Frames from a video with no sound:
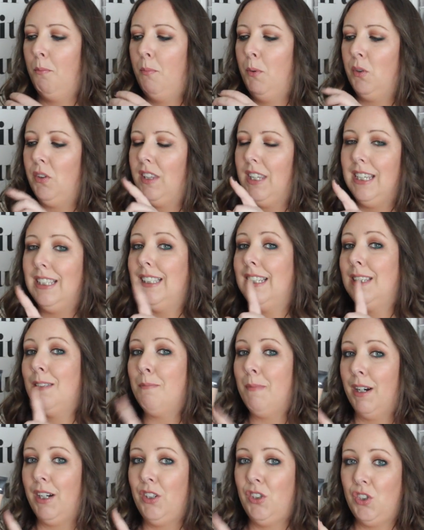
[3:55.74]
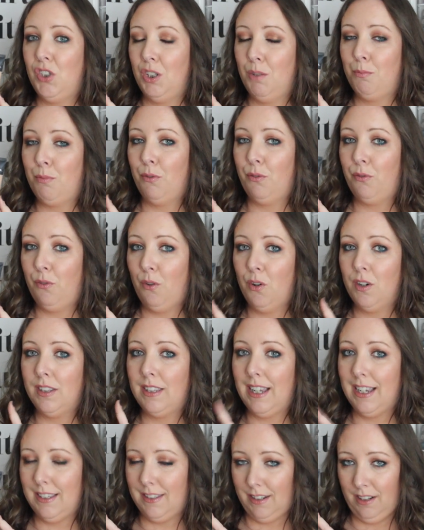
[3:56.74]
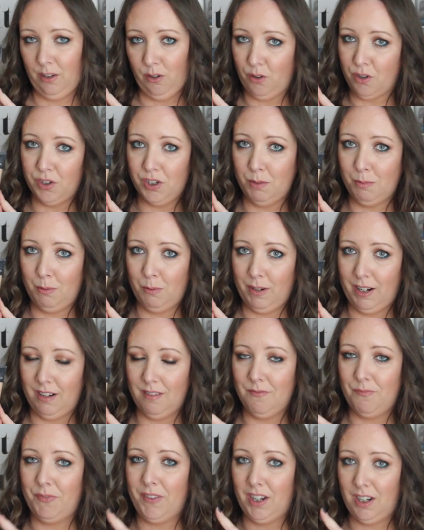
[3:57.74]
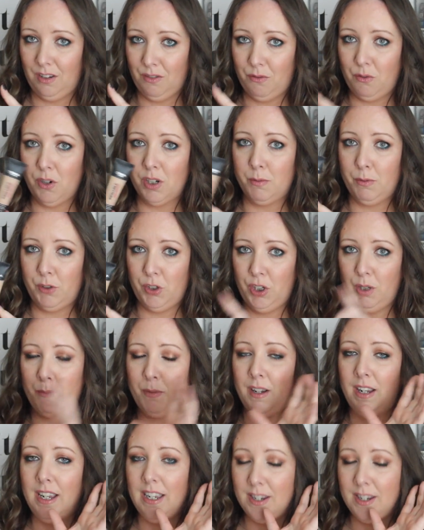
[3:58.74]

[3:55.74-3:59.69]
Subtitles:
But this is my dupe for the Estee Lauder Double Wear, like an affordable dupe.